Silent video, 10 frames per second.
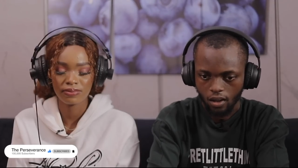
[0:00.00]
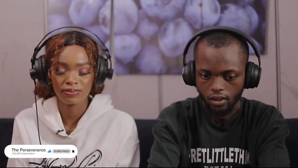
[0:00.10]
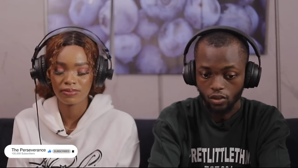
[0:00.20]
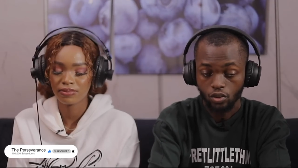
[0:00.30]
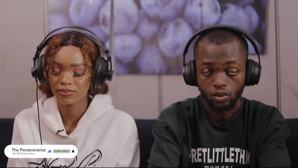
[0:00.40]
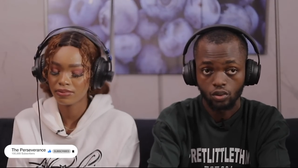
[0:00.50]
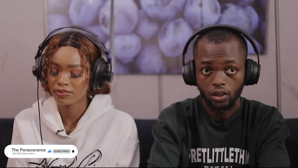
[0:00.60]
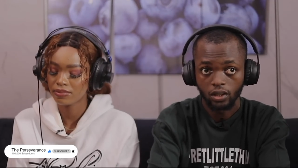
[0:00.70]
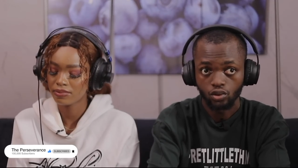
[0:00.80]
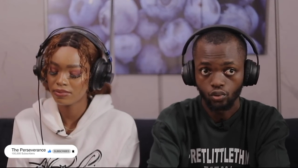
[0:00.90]
Speaker 1: This was
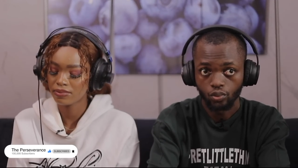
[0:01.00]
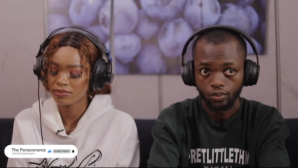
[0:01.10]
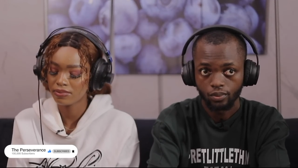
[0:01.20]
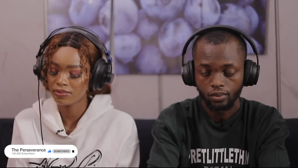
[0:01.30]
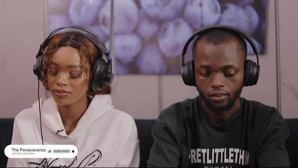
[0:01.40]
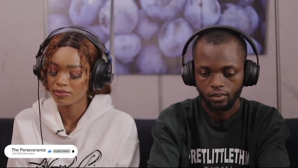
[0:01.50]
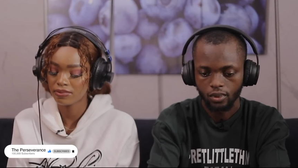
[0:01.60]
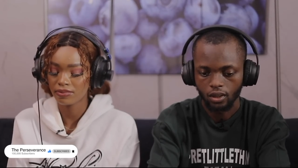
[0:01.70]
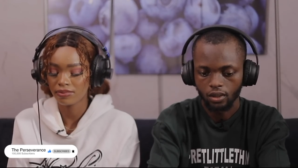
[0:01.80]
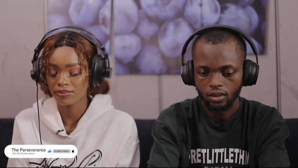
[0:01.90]
totally true.
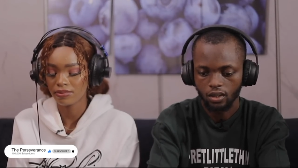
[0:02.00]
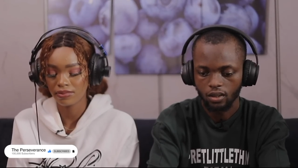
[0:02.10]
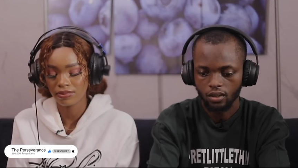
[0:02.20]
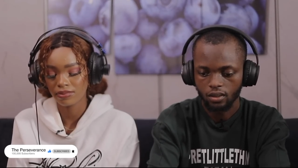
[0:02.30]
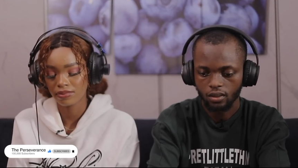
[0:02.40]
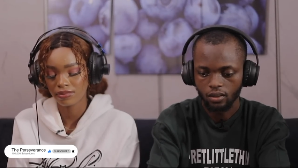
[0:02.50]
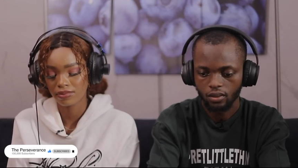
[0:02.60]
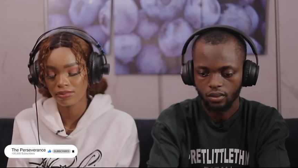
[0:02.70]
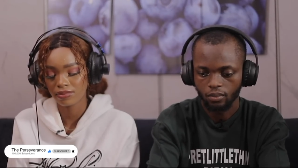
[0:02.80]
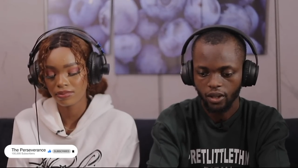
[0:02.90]
Yes, and
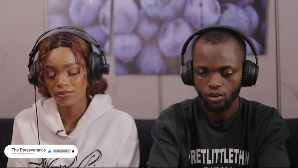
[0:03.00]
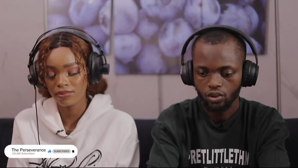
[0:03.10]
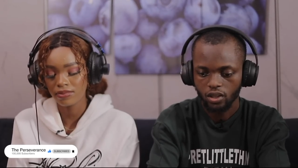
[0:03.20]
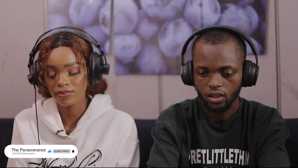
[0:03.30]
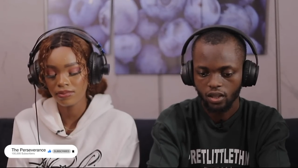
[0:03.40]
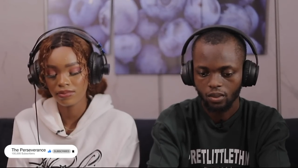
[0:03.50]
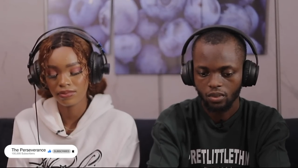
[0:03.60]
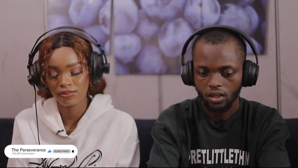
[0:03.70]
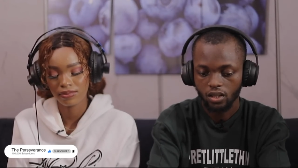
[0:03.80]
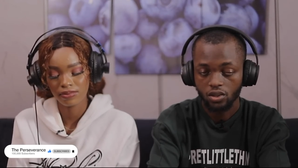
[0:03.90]
by you seeing
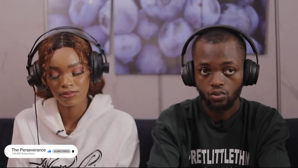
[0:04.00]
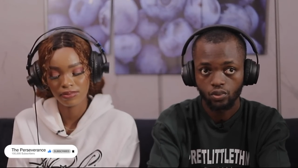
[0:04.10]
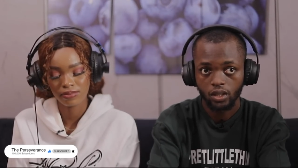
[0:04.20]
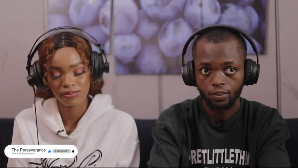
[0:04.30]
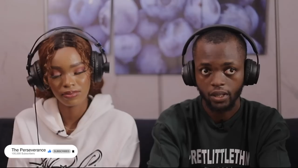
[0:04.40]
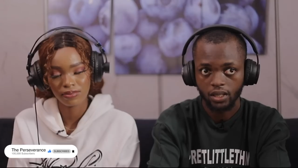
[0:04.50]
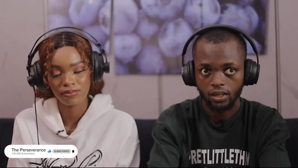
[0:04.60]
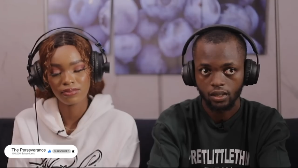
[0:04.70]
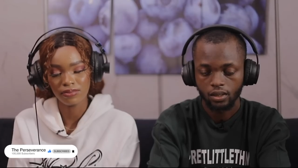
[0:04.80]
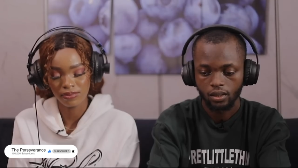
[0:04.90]
him, he's really
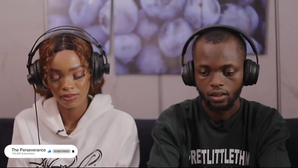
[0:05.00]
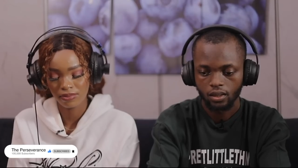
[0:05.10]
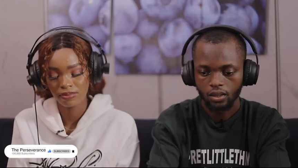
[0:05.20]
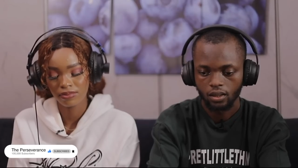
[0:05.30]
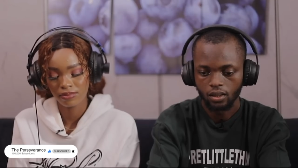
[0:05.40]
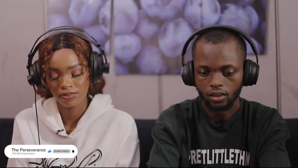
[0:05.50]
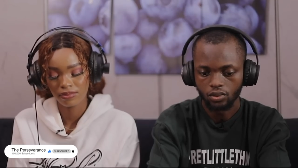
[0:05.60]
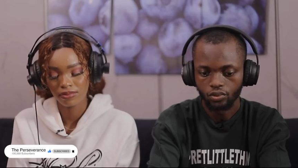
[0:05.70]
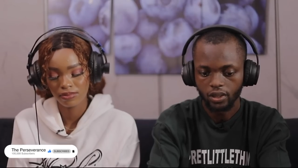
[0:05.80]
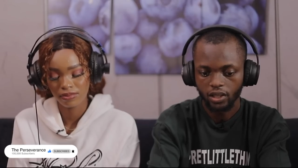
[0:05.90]
pained.
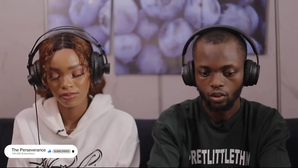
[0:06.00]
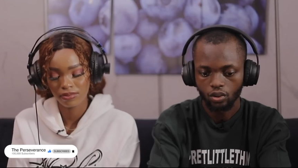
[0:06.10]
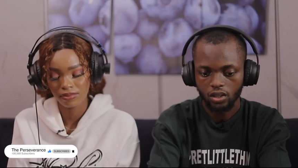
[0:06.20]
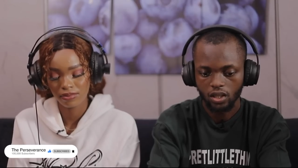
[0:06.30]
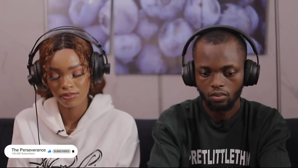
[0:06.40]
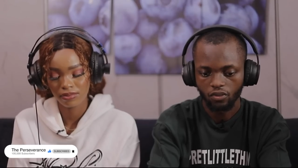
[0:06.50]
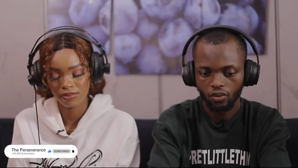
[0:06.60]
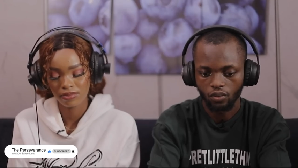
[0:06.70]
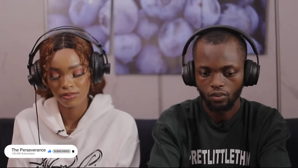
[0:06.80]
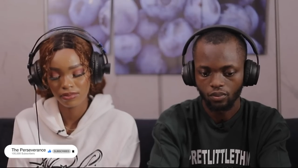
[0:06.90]
It really hurts him
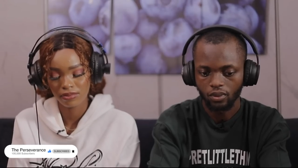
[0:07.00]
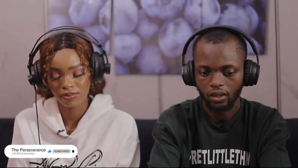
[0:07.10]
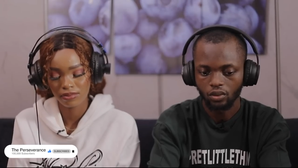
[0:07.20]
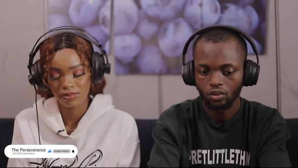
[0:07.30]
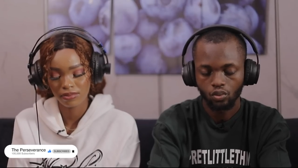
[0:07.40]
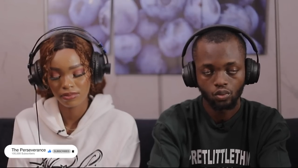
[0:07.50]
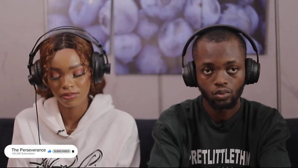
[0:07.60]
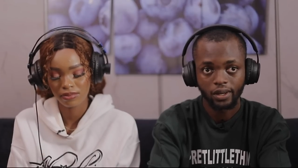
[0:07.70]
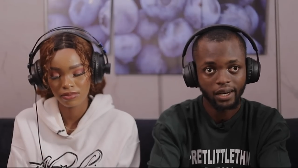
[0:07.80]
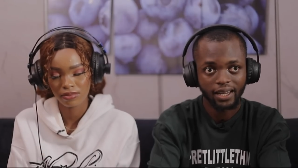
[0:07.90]
for I don't know
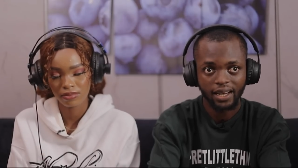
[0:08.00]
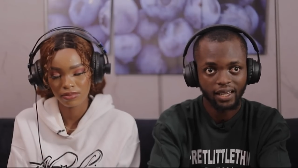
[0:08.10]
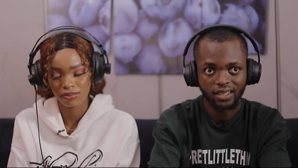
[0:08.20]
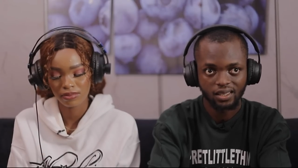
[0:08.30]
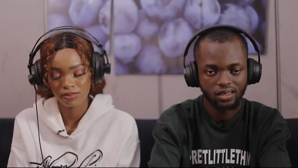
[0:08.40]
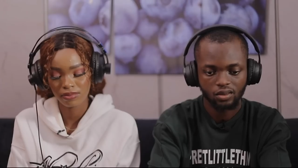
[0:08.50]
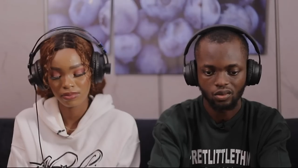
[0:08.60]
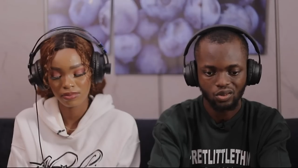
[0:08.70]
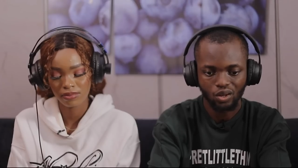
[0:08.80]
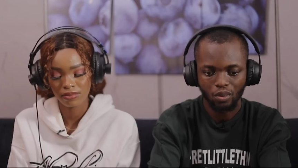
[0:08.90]
who that guy is,
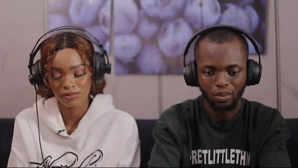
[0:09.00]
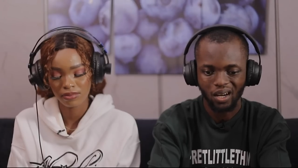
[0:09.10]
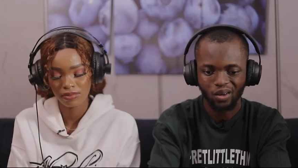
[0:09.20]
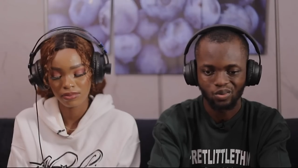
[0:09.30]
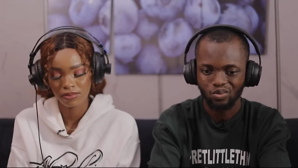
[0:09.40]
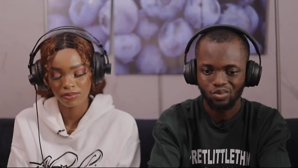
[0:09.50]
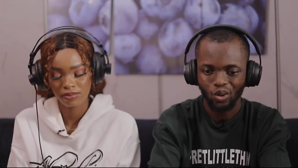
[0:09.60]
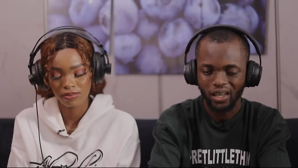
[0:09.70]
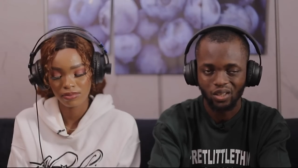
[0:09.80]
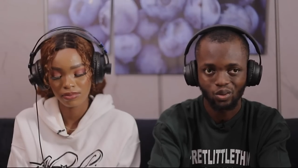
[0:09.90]
just come about
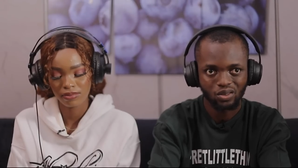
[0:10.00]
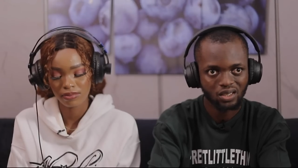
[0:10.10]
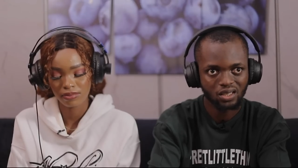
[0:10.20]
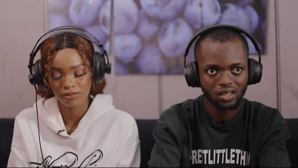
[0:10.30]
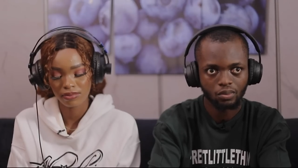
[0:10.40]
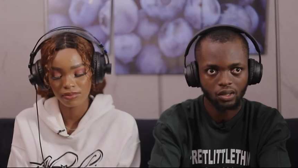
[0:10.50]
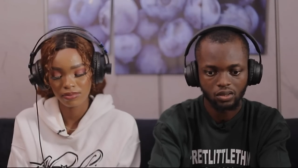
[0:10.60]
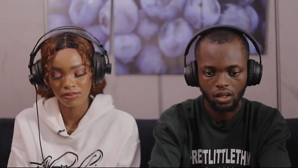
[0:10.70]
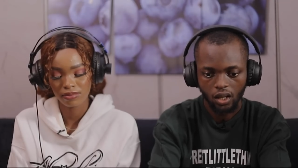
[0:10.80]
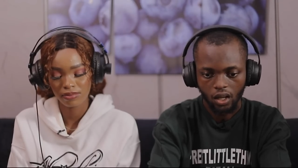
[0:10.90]
talking nonsense
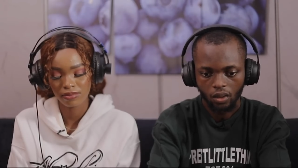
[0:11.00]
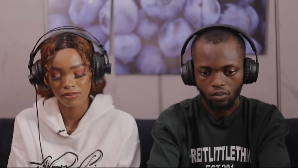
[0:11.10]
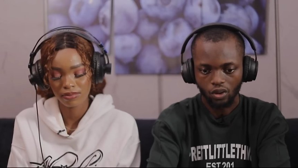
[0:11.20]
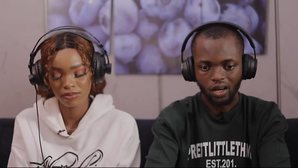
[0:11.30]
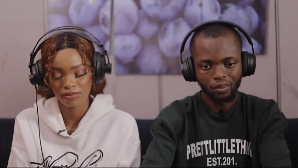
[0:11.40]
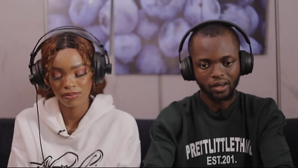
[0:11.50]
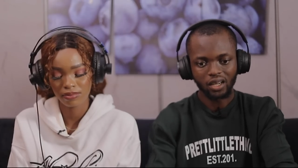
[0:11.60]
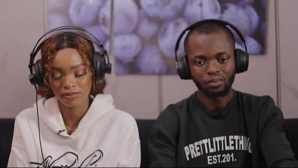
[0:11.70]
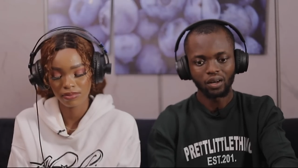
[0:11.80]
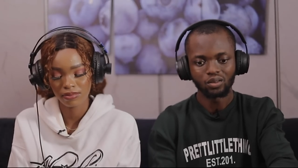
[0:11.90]
about.
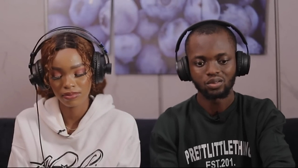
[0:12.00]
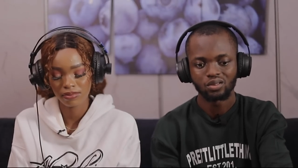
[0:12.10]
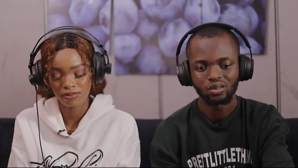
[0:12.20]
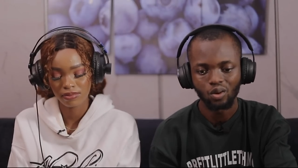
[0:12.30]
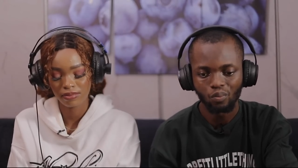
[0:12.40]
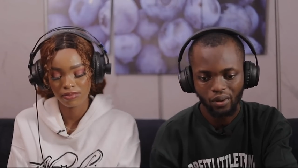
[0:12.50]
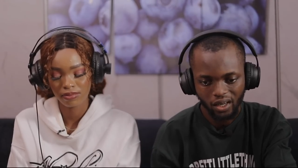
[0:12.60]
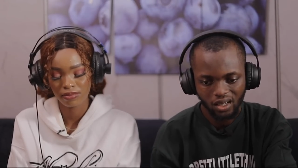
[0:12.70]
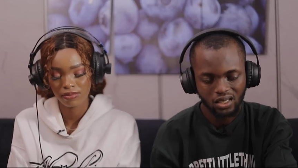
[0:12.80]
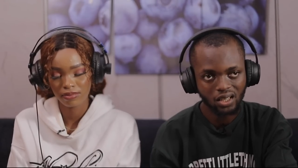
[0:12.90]
Muhammad about
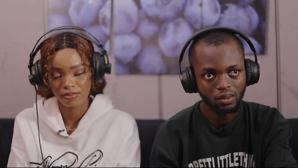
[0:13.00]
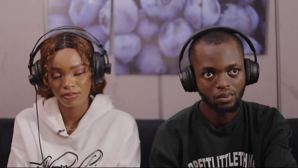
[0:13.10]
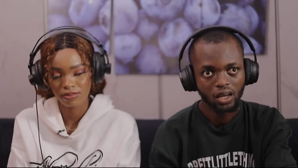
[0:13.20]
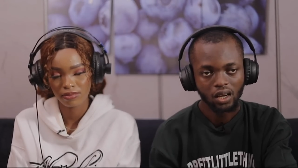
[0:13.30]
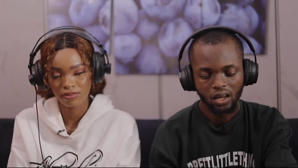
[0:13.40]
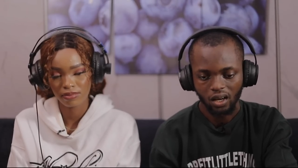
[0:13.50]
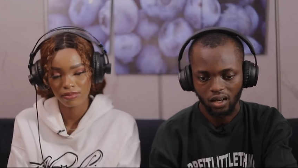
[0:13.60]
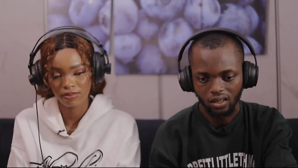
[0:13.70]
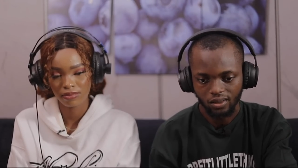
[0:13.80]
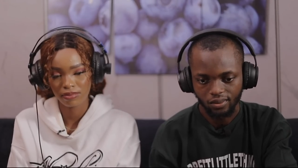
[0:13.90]
comparing Islam
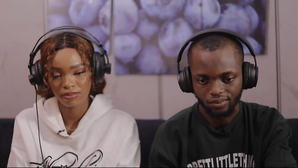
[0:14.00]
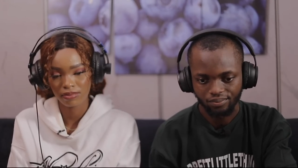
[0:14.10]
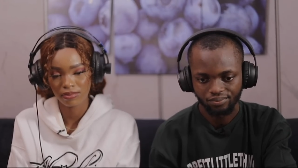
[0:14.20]
and